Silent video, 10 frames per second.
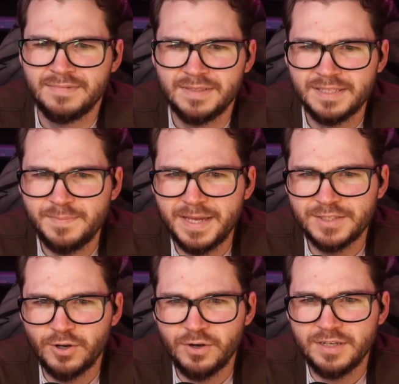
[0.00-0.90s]
This man
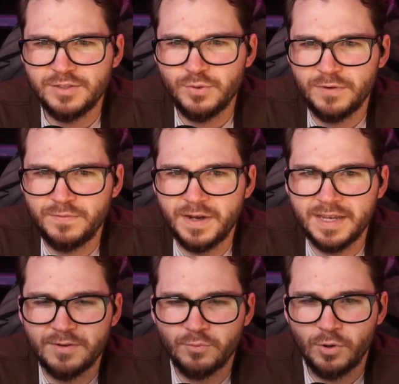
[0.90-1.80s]
turned into a
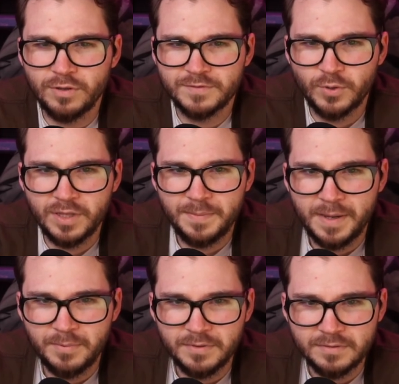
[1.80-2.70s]
fucking roll of toilet
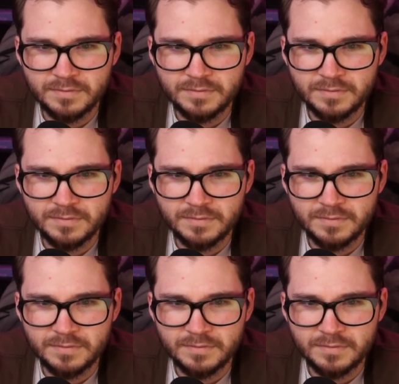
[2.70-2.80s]
paper?